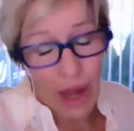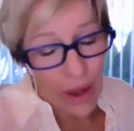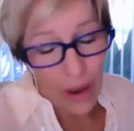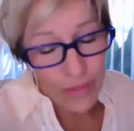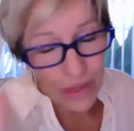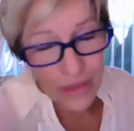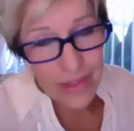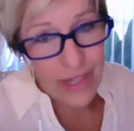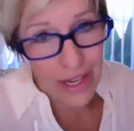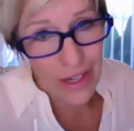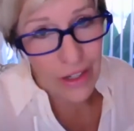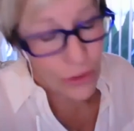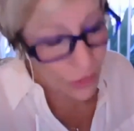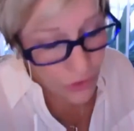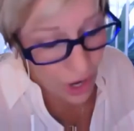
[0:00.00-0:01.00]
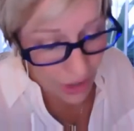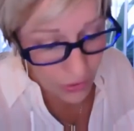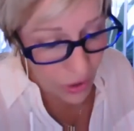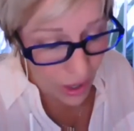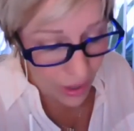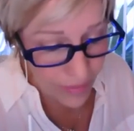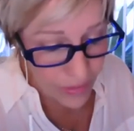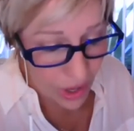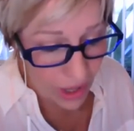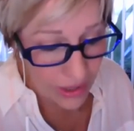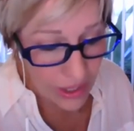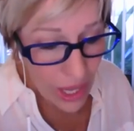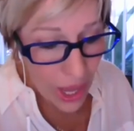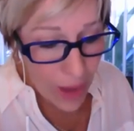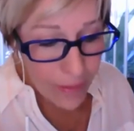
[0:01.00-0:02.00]
I'm not saying you're not or I'm not,
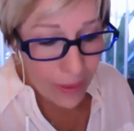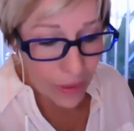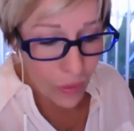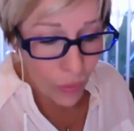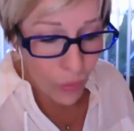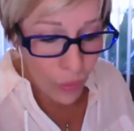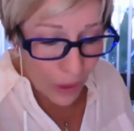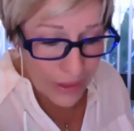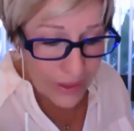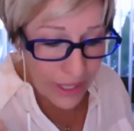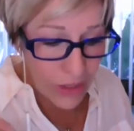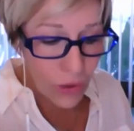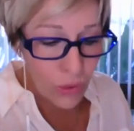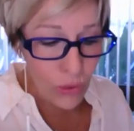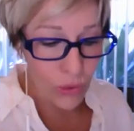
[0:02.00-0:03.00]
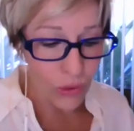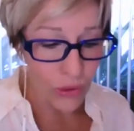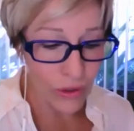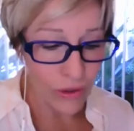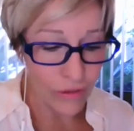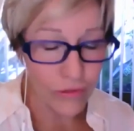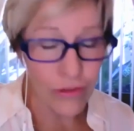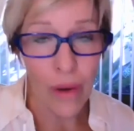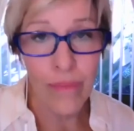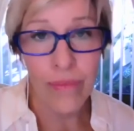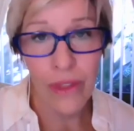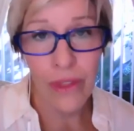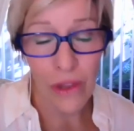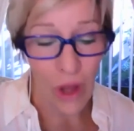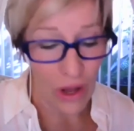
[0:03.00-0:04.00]
but what can you learn from
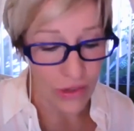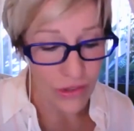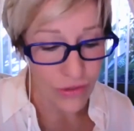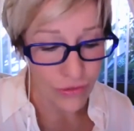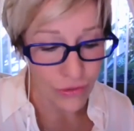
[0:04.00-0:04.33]
the loss,